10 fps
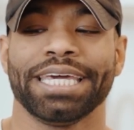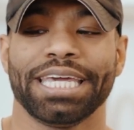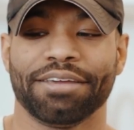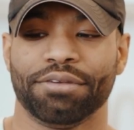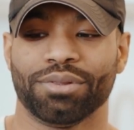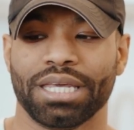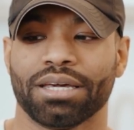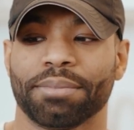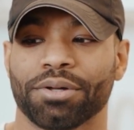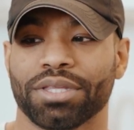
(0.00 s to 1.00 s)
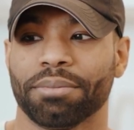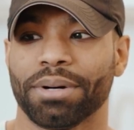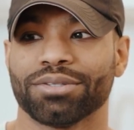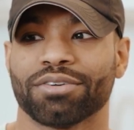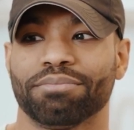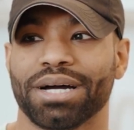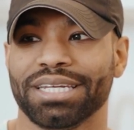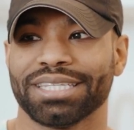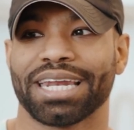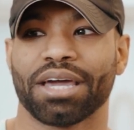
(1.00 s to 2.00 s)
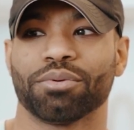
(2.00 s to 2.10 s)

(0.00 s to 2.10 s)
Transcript: if you think about the amount of money that I